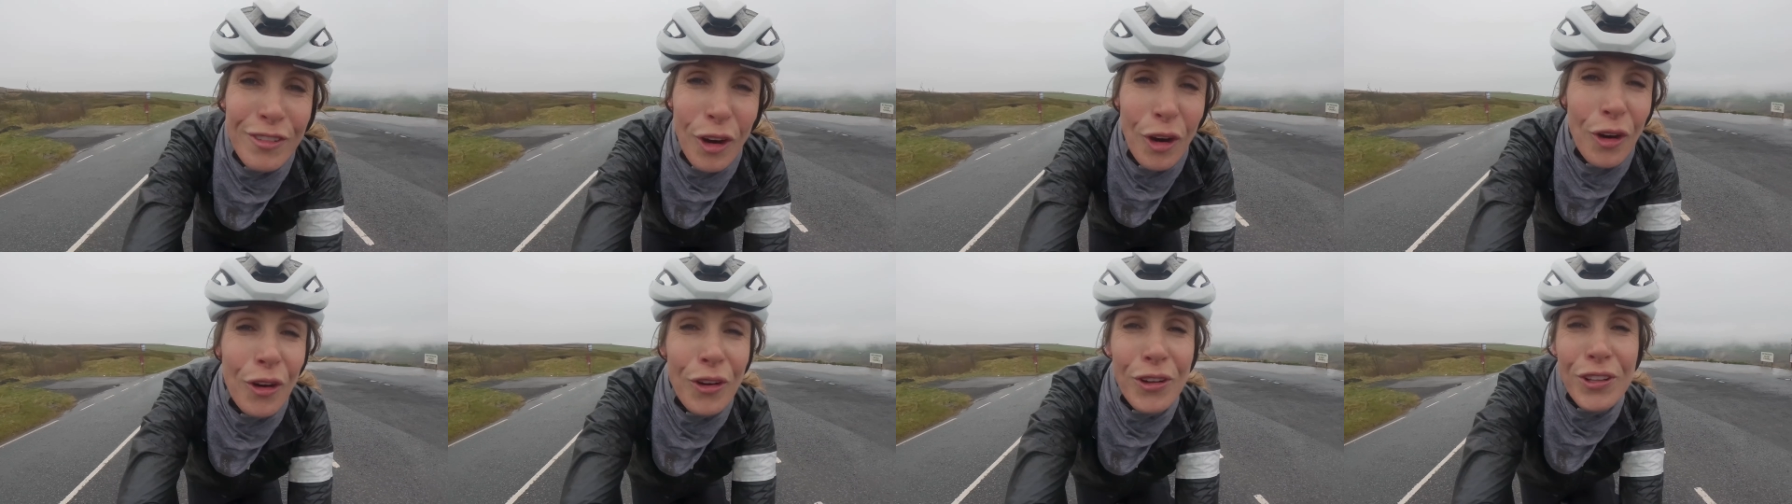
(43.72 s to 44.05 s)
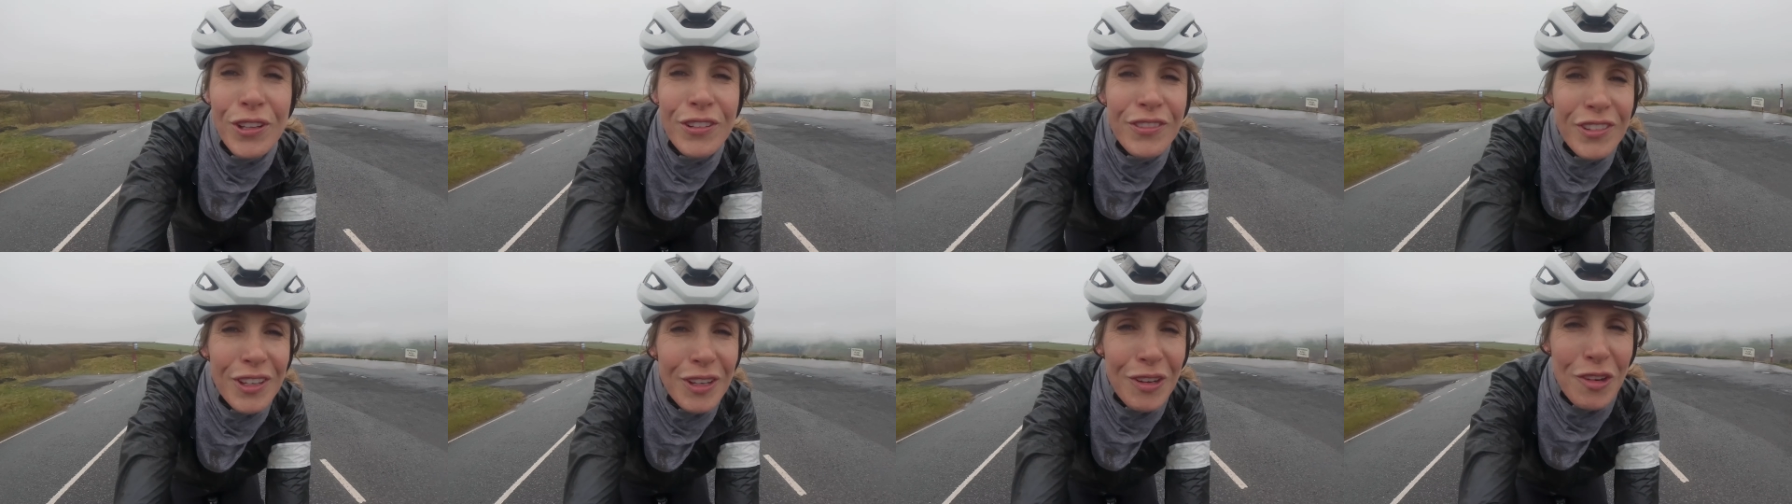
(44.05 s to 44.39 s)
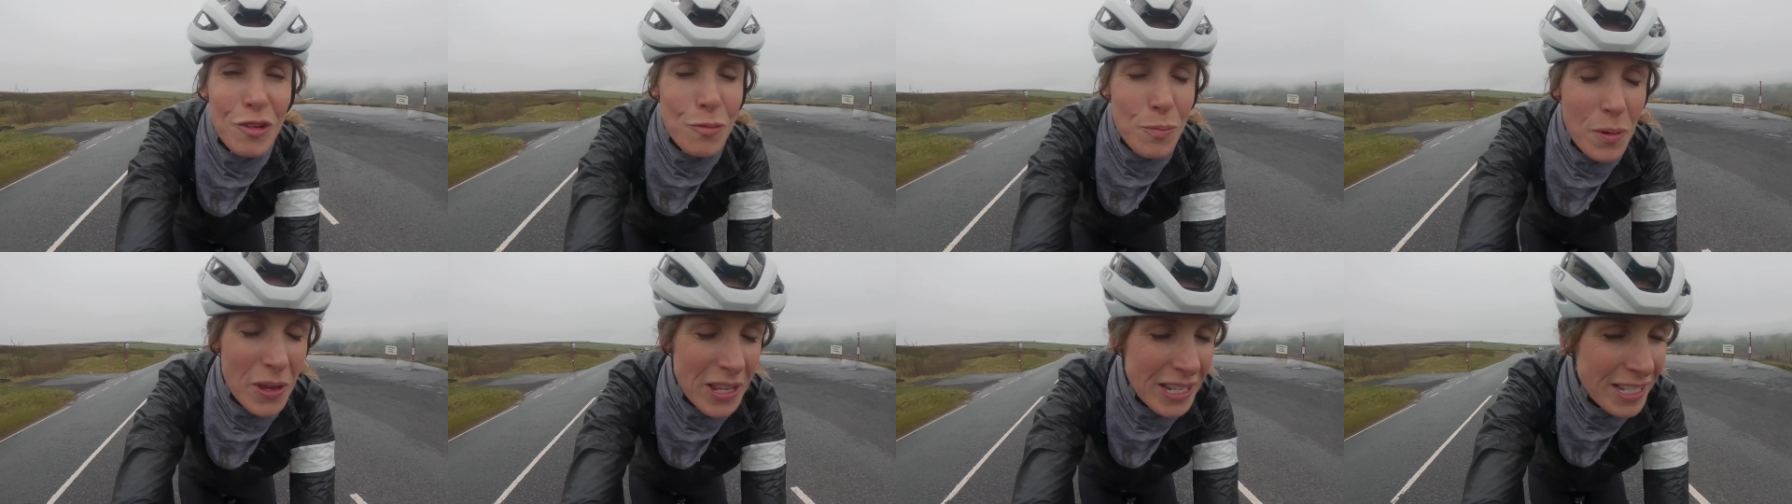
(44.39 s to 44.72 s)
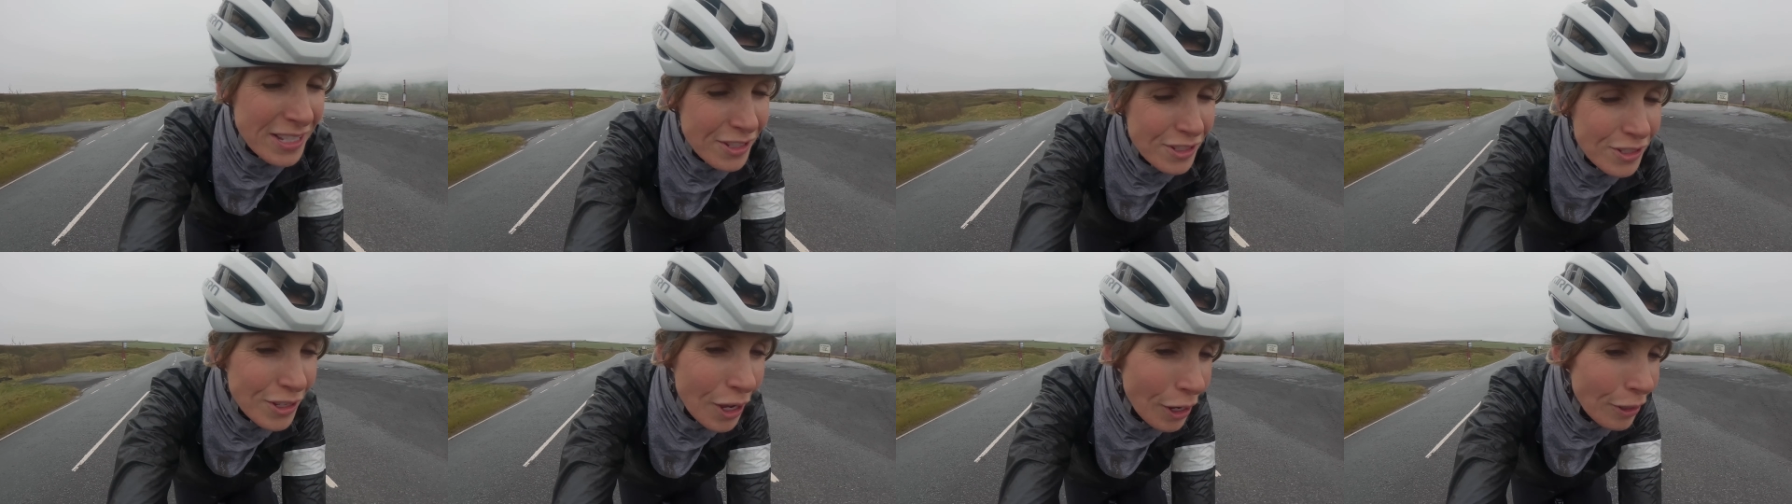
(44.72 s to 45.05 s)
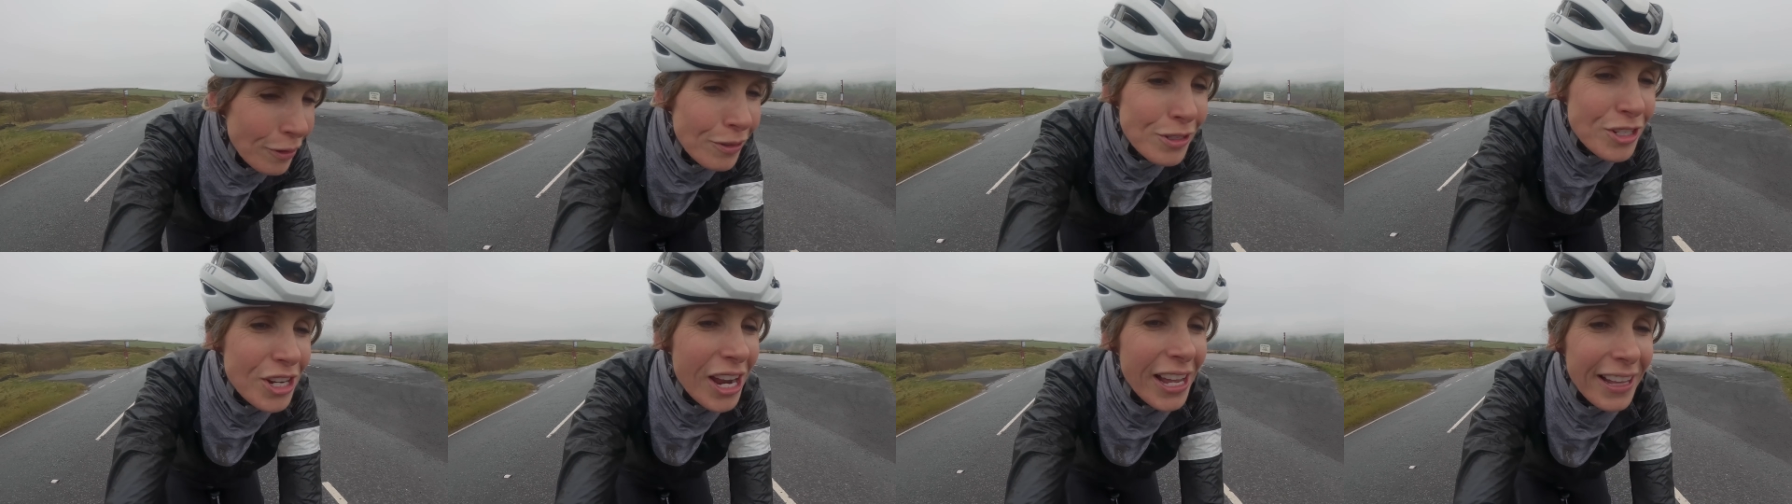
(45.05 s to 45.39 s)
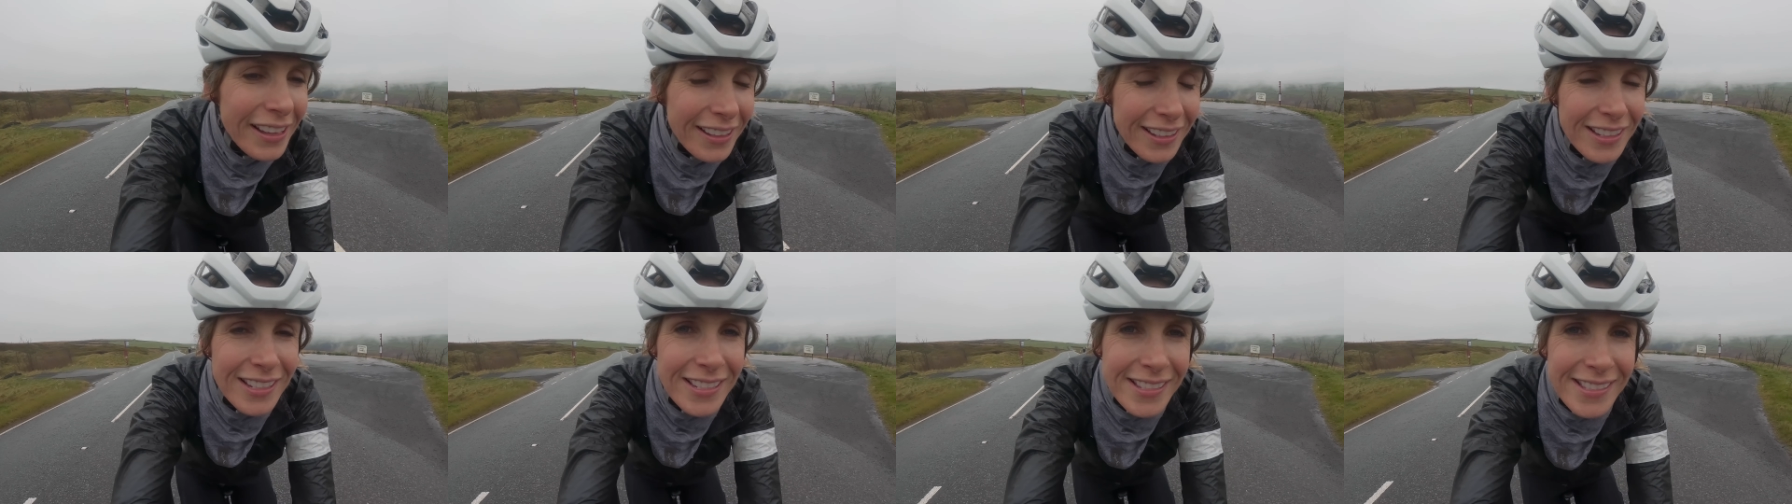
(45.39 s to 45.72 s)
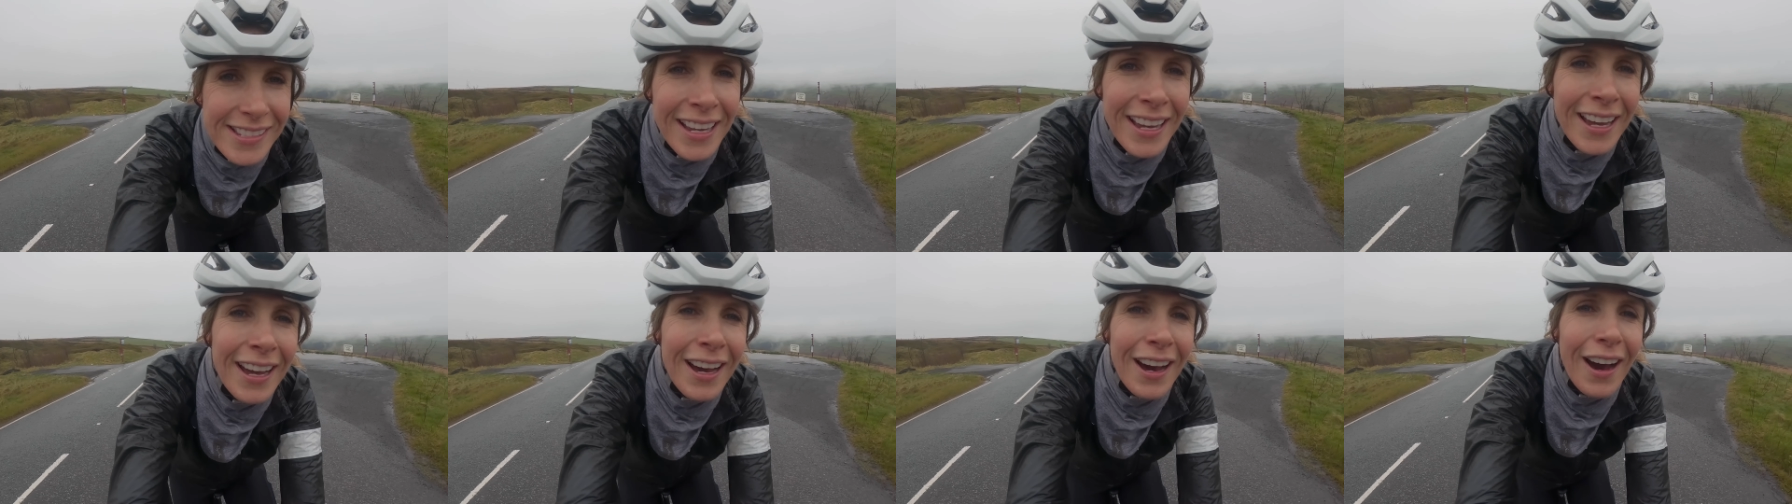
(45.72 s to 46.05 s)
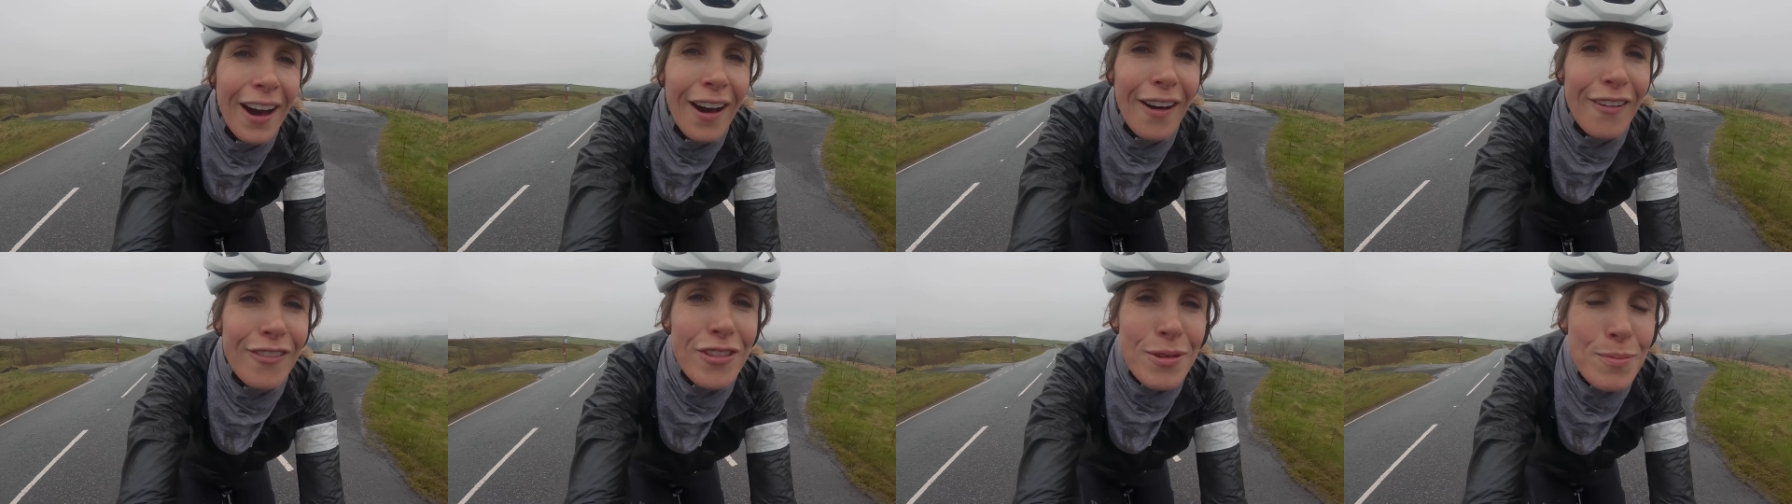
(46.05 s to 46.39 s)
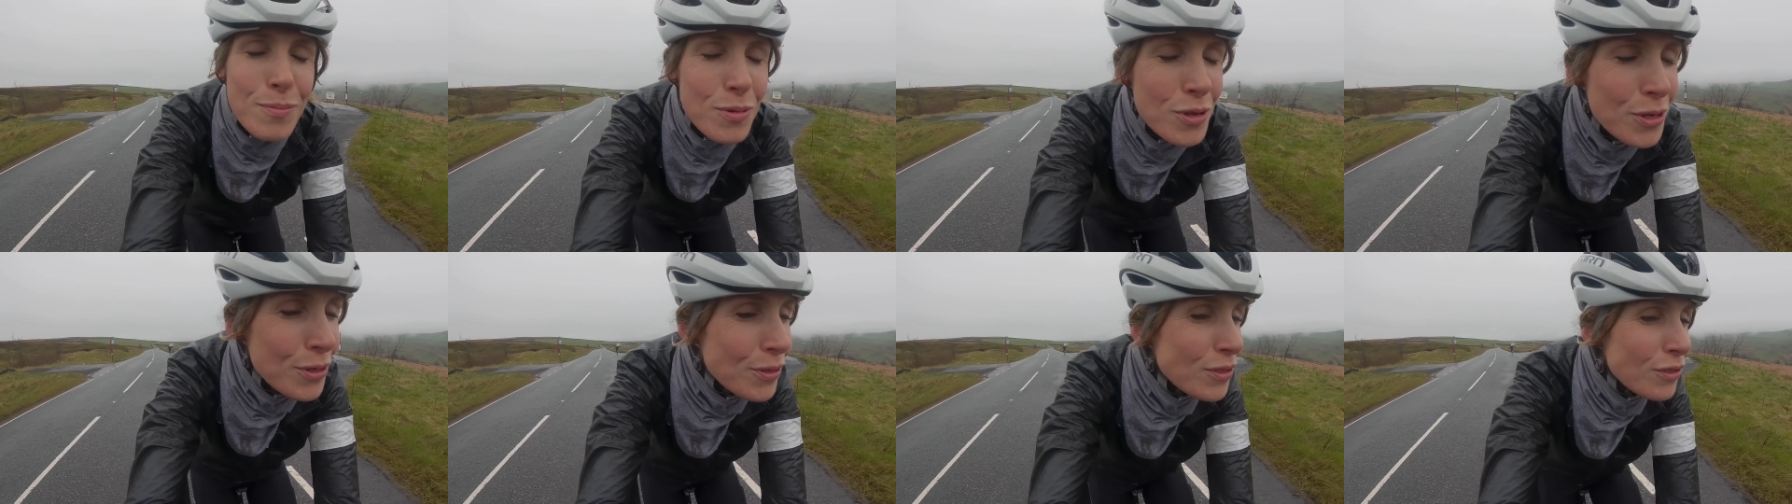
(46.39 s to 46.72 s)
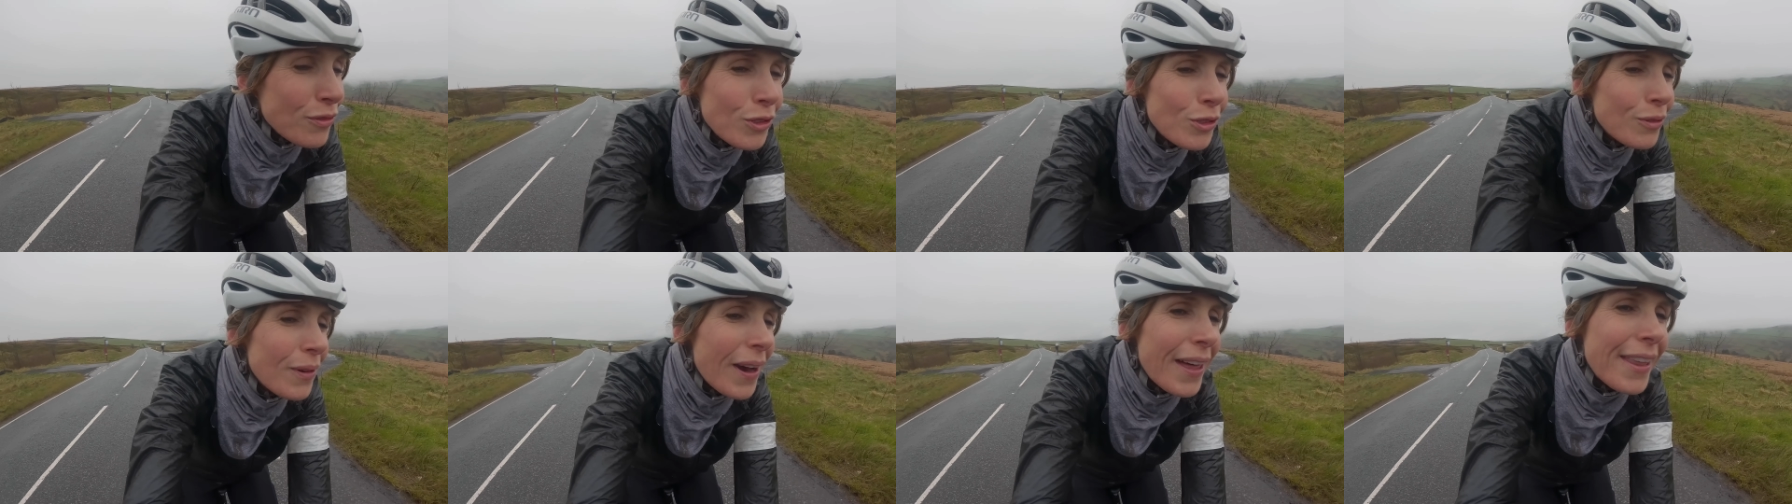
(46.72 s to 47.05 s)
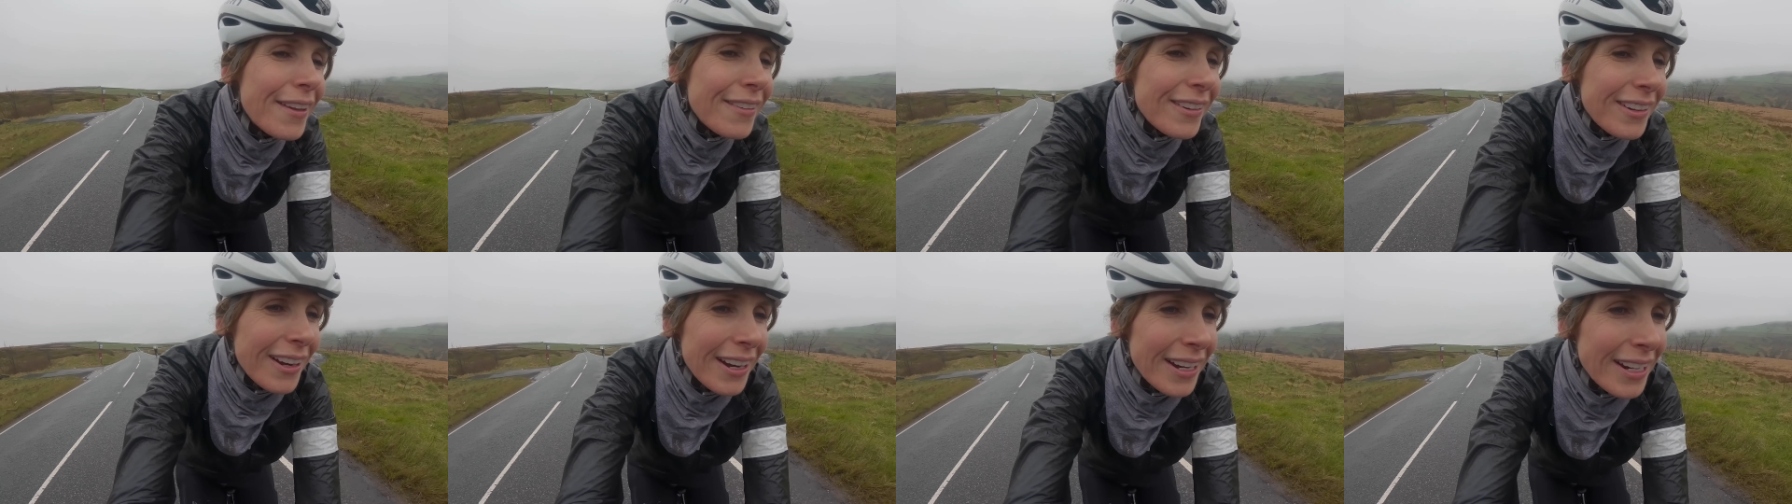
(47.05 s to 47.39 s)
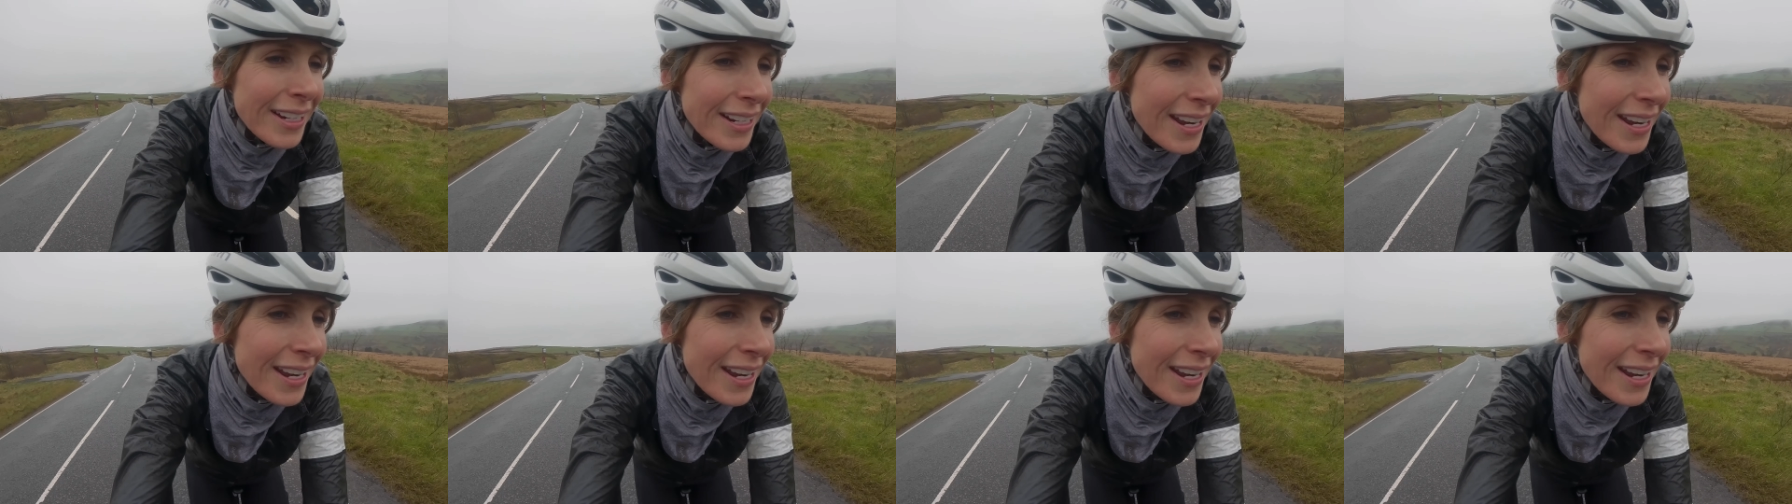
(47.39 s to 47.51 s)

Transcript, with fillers: For all of you have been so jealous of the beautiful weather in Gran